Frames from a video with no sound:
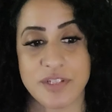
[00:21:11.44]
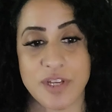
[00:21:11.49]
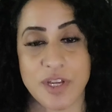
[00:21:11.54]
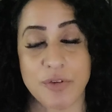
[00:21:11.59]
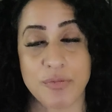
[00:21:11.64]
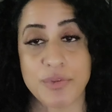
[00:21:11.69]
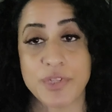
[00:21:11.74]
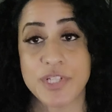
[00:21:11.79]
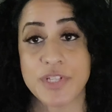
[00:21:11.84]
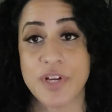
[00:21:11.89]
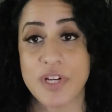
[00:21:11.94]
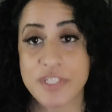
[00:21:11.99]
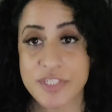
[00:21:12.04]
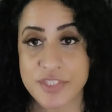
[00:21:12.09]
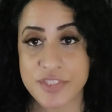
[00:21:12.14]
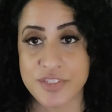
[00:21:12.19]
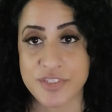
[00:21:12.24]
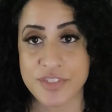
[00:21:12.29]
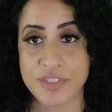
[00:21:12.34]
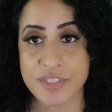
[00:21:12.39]
a
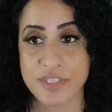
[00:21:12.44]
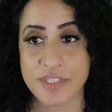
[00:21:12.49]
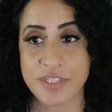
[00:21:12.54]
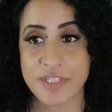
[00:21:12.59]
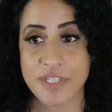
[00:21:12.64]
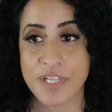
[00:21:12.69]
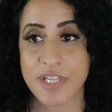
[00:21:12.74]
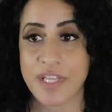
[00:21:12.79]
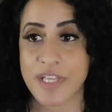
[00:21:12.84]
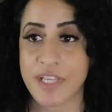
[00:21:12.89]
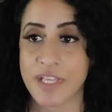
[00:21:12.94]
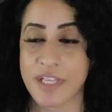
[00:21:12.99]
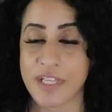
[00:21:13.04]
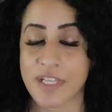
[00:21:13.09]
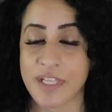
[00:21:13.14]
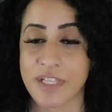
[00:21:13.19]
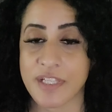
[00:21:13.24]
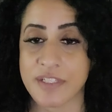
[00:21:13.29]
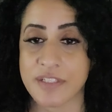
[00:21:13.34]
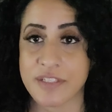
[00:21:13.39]
reduction
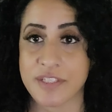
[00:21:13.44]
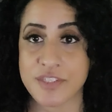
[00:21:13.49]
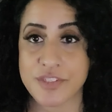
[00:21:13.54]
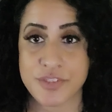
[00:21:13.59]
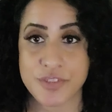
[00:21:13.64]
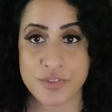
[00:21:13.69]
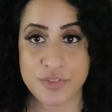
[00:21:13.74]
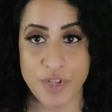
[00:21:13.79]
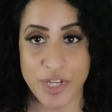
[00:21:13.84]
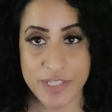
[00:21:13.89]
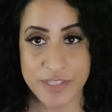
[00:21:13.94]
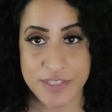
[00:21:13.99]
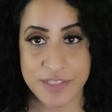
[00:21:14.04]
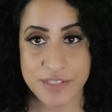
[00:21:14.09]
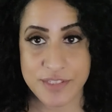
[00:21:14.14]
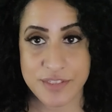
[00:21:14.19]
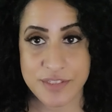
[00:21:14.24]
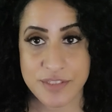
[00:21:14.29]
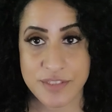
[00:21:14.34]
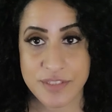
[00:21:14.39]
in
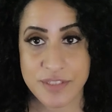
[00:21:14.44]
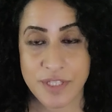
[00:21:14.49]
stress,